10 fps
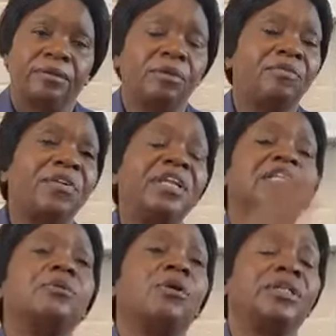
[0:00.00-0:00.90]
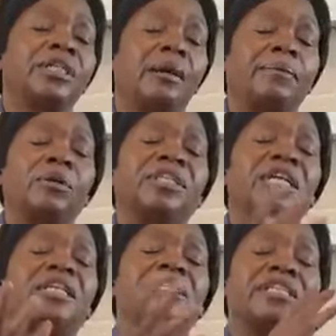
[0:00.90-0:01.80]
You finish the whole chapter on
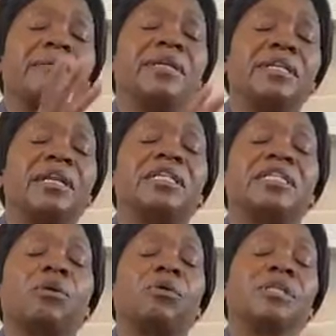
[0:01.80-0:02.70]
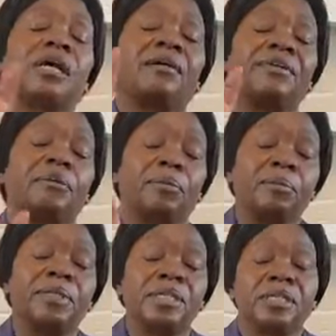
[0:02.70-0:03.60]
Genesis 17 and see all the covenant
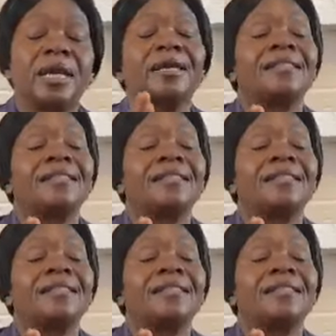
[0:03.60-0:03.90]
promises.